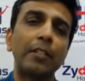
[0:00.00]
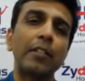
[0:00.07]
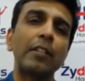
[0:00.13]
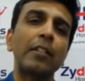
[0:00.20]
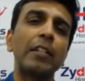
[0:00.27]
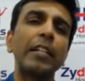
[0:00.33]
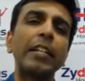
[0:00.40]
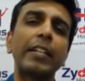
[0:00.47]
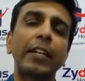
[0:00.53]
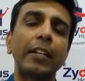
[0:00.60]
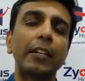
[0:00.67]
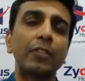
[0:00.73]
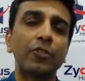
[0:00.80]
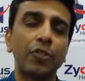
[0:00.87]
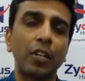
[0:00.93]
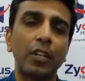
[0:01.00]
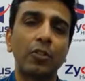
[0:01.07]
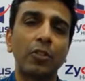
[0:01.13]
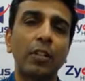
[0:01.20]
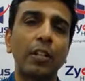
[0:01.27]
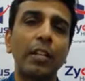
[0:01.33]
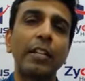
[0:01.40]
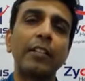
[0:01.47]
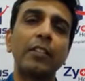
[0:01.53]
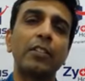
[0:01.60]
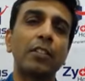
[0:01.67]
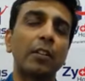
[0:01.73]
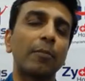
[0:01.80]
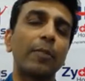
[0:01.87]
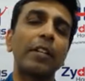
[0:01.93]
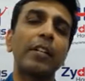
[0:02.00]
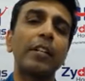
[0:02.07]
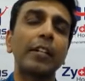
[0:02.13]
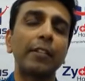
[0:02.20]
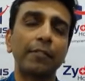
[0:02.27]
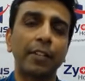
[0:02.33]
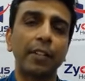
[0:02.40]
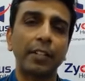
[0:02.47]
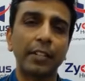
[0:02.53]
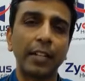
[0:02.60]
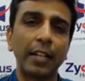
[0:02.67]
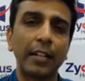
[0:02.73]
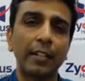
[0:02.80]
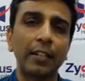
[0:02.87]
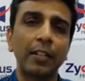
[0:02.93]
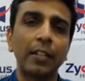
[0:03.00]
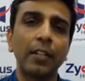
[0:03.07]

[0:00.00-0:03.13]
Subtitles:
it is little change or it is completely different in that.